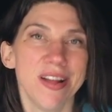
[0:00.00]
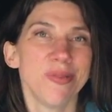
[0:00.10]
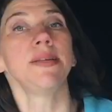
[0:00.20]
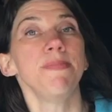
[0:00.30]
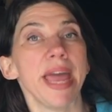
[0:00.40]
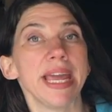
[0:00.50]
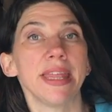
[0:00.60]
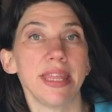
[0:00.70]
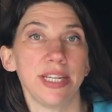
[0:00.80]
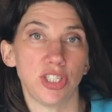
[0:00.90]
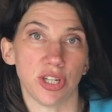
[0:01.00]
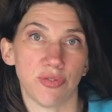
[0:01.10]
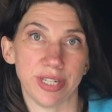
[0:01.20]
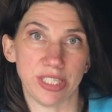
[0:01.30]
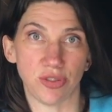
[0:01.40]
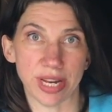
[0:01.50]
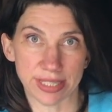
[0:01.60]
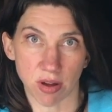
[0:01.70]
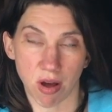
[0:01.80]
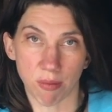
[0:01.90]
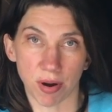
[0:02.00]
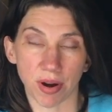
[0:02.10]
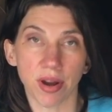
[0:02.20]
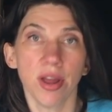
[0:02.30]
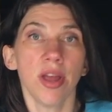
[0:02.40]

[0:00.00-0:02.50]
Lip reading: To make the children's stress calmer,